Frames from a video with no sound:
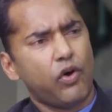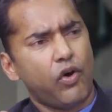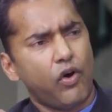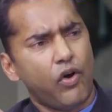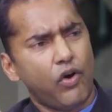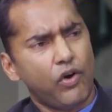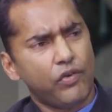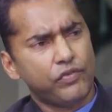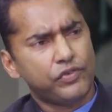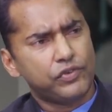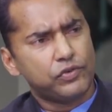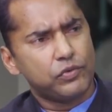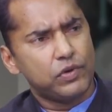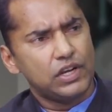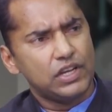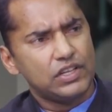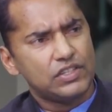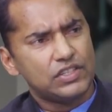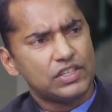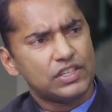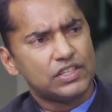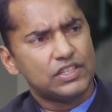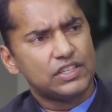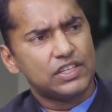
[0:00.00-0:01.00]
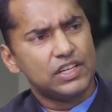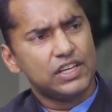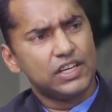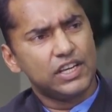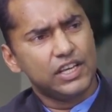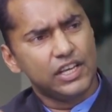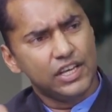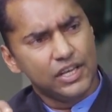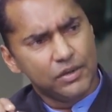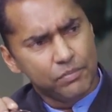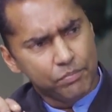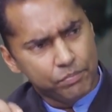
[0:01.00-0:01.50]
of
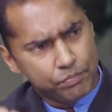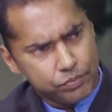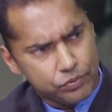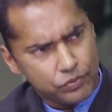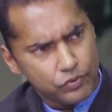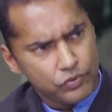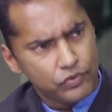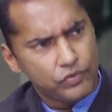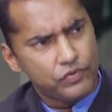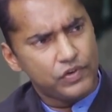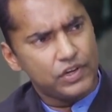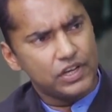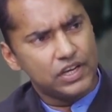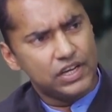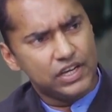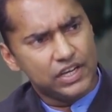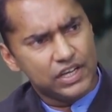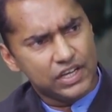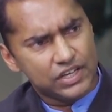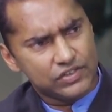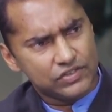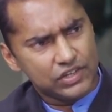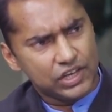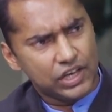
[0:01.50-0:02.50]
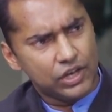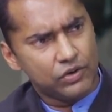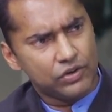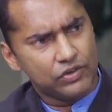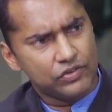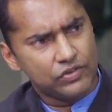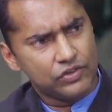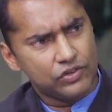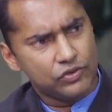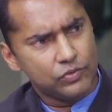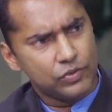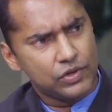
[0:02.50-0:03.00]
2016 improved India's
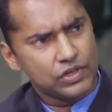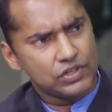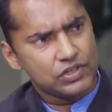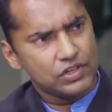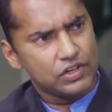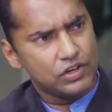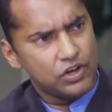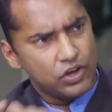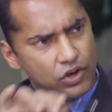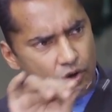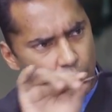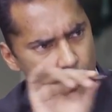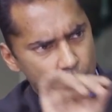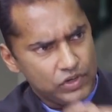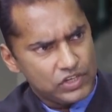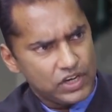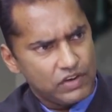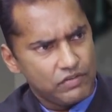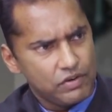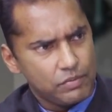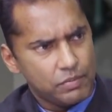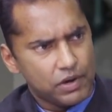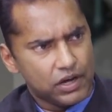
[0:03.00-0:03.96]
security situation vis-a-vis